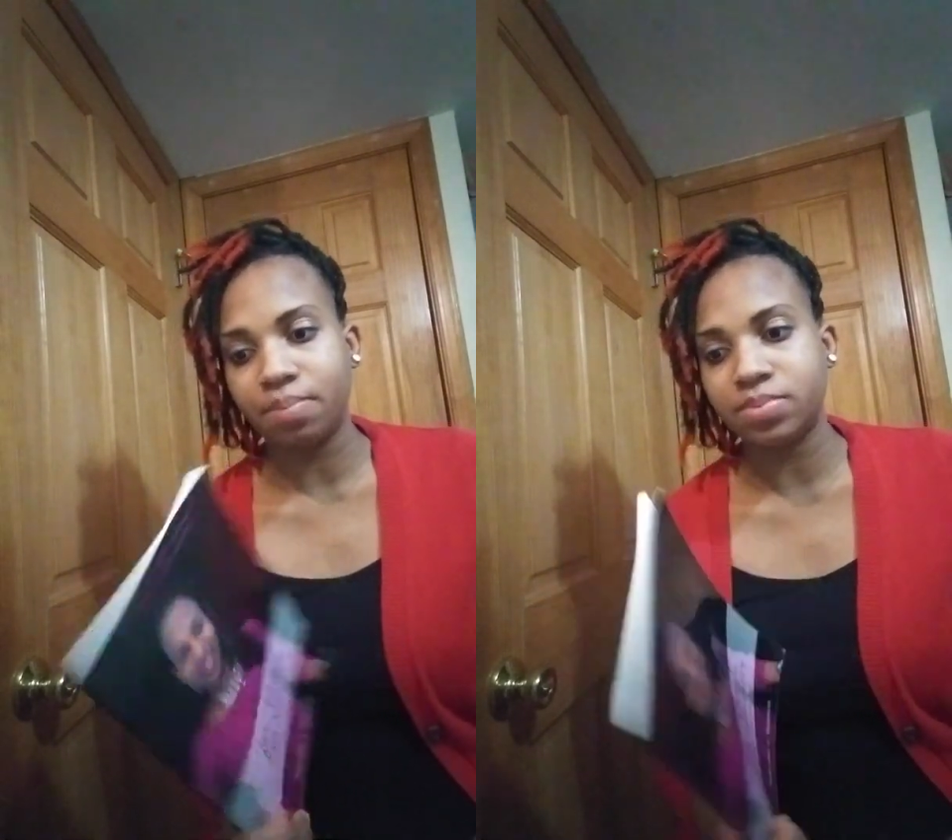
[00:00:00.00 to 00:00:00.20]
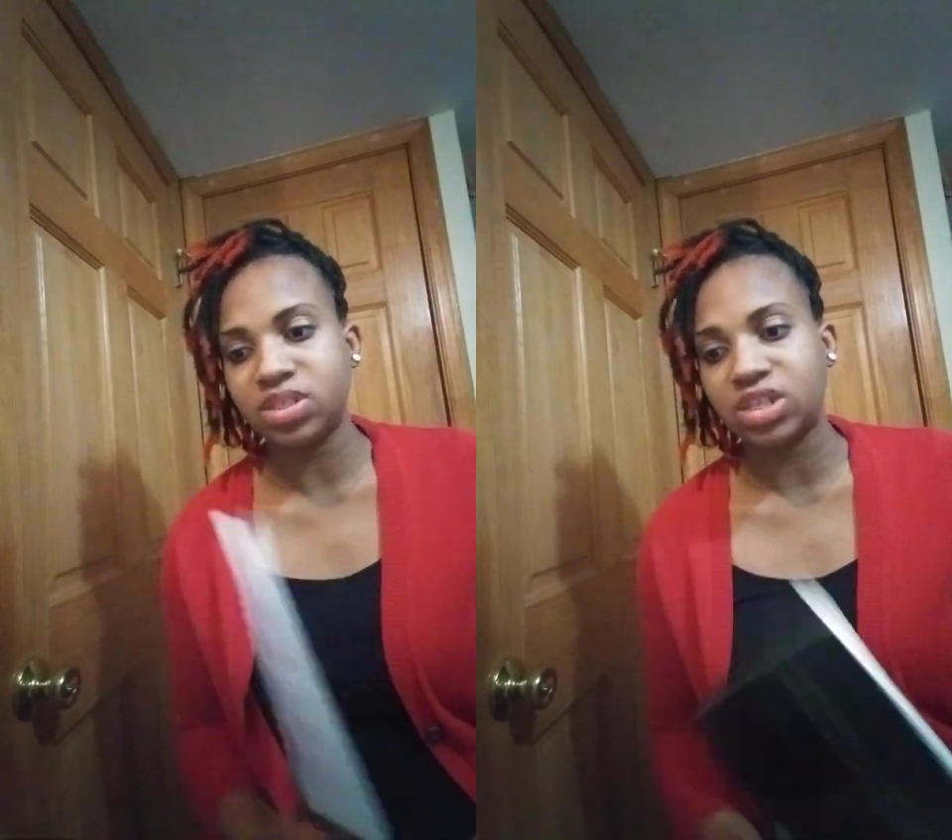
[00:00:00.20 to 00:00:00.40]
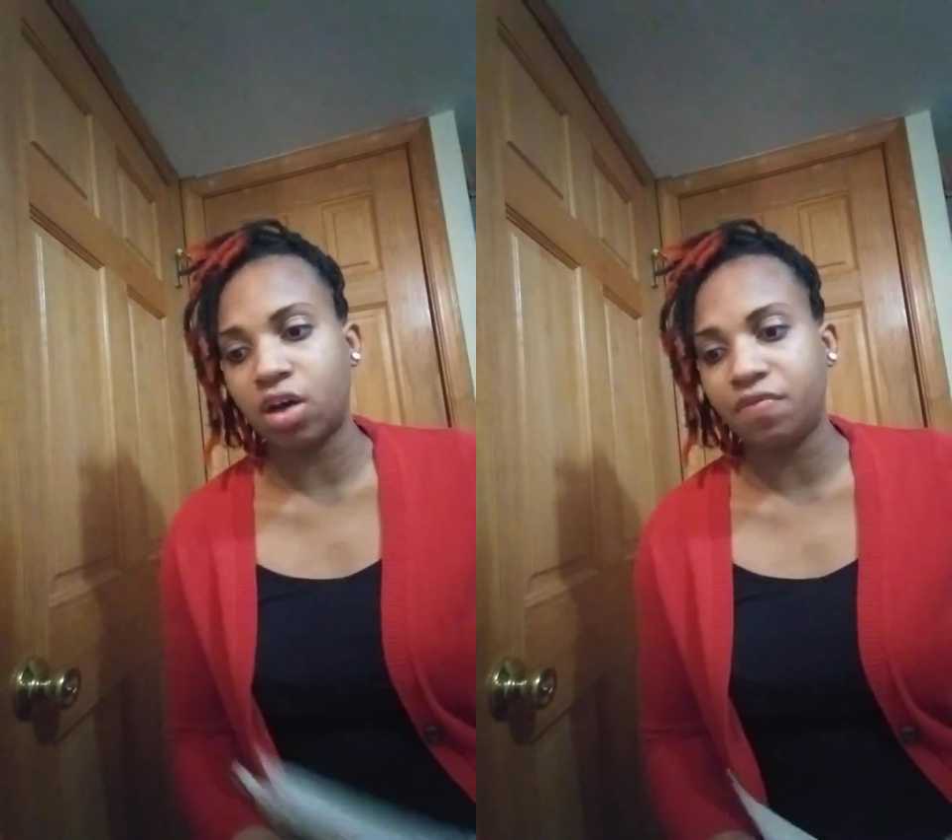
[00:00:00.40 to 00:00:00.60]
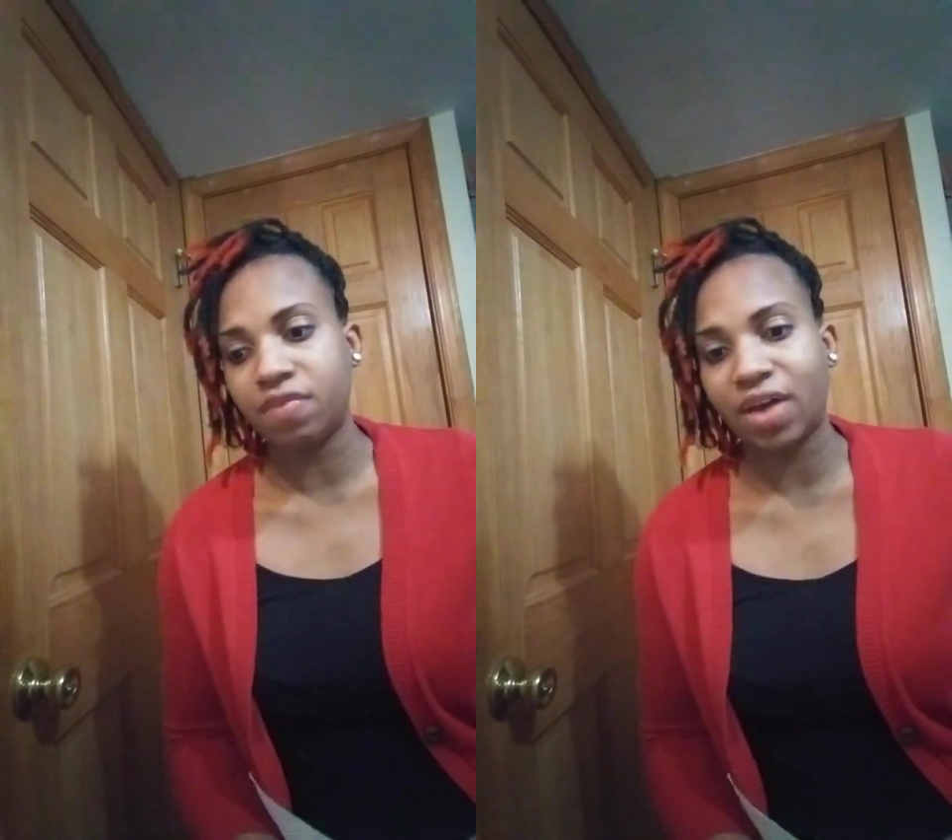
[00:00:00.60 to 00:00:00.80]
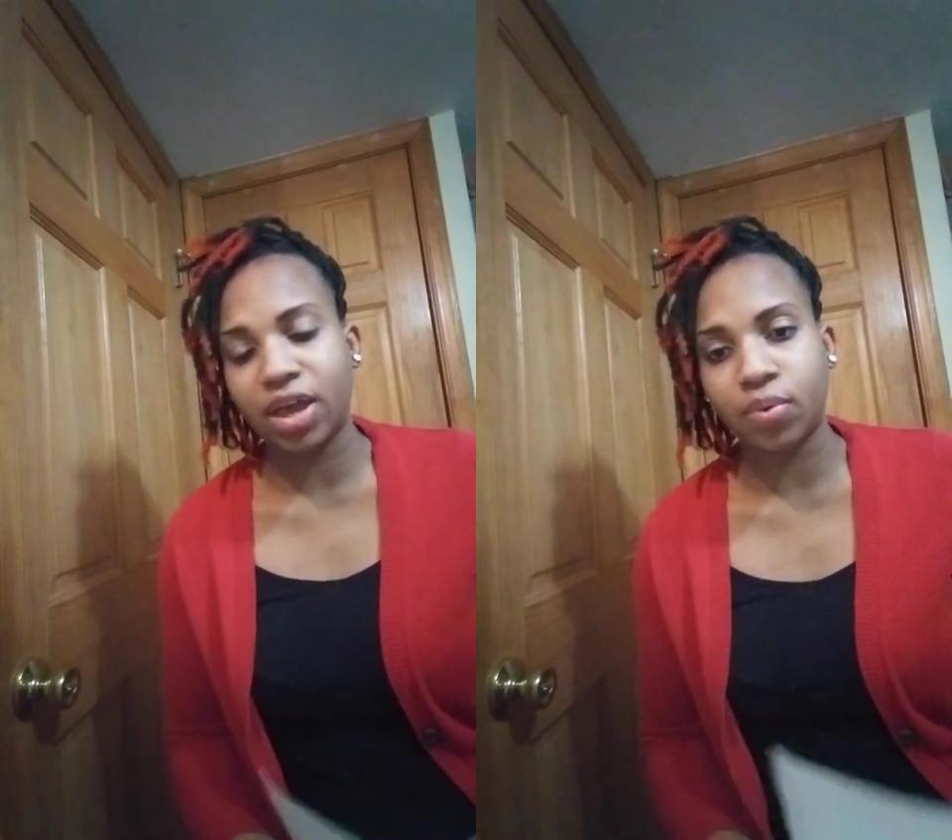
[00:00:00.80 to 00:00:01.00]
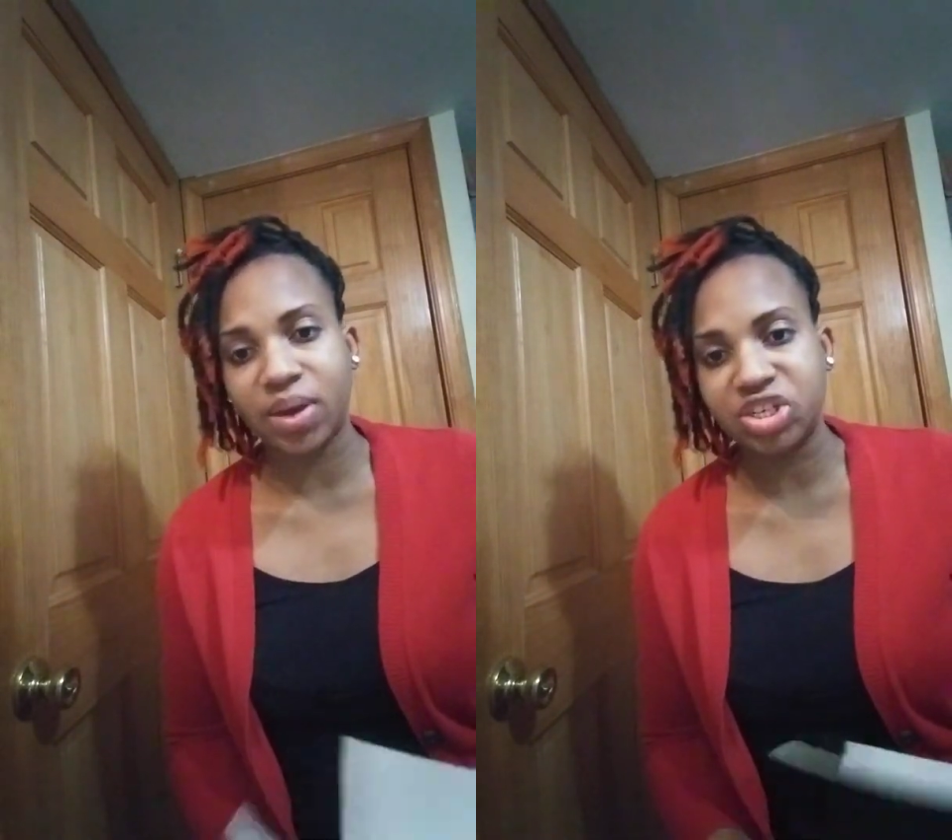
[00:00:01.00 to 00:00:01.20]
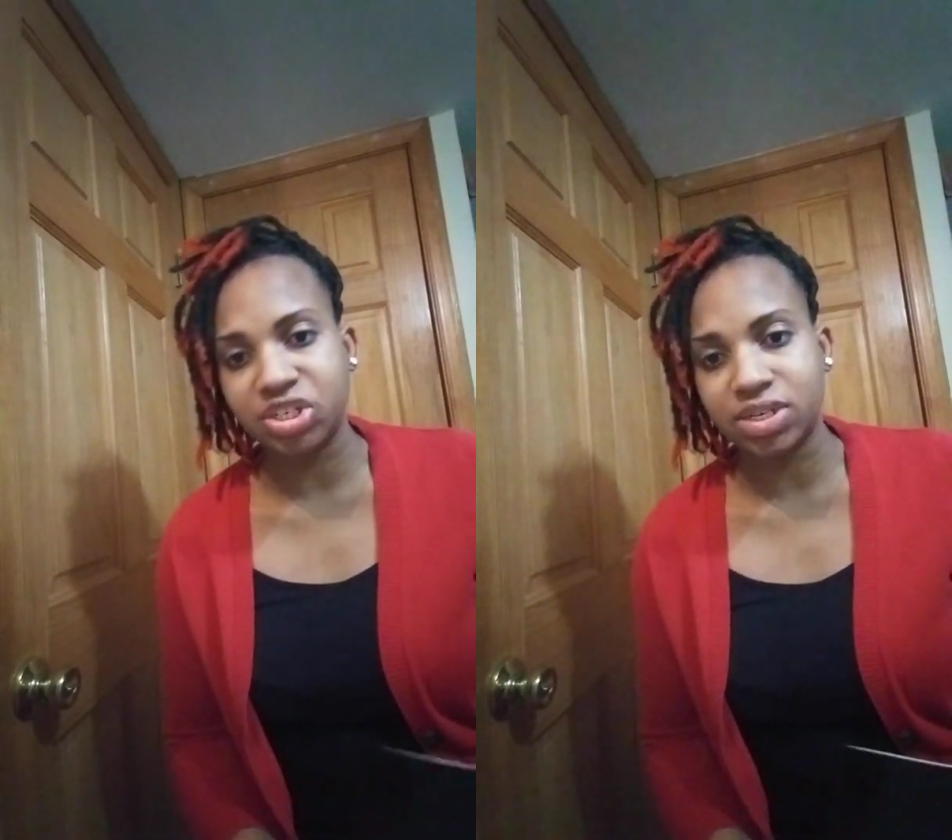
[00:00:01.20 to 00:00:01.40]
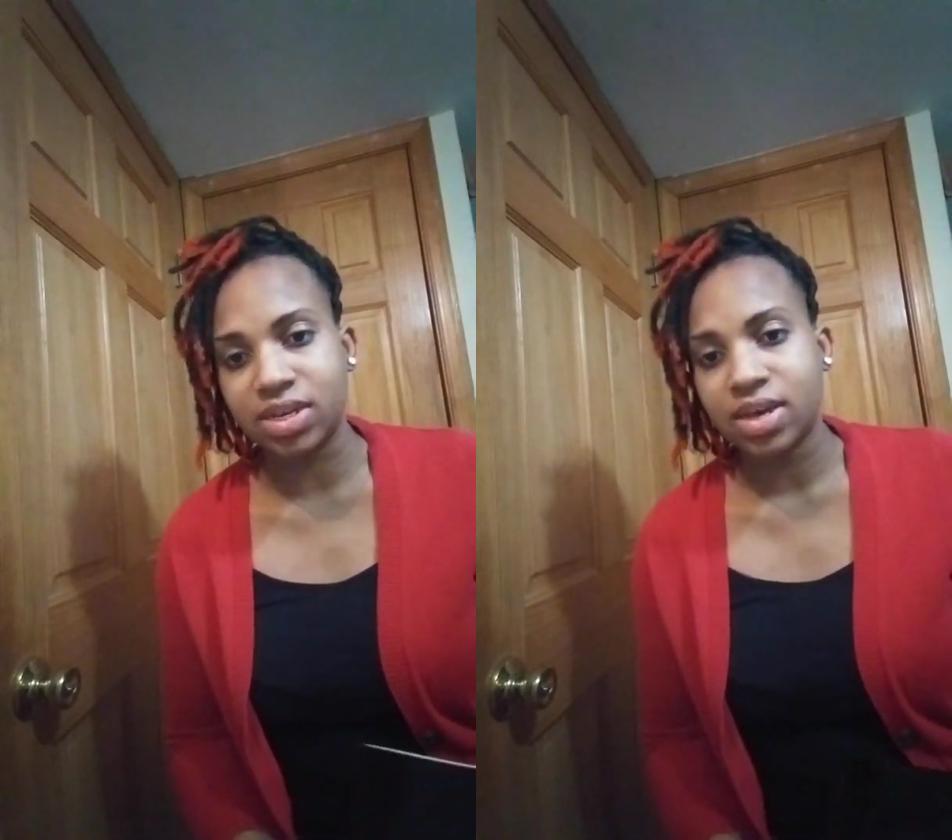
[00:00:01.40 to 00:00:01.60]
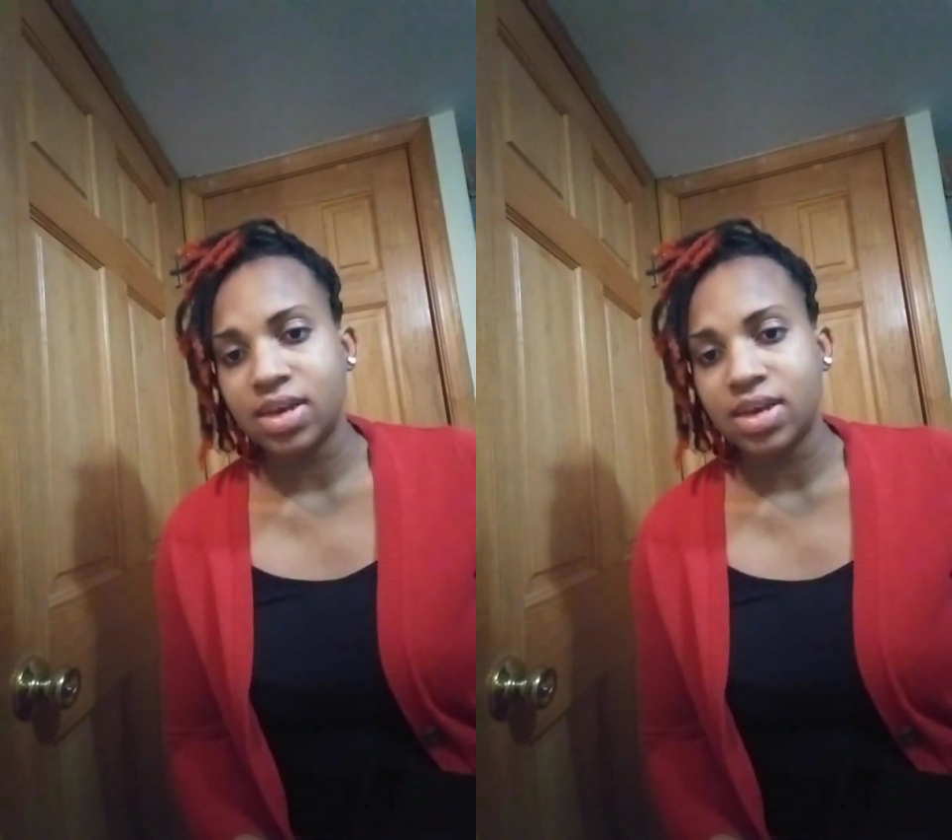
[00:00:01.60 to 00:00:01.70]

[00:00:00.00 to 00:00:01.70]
Self-evaluation,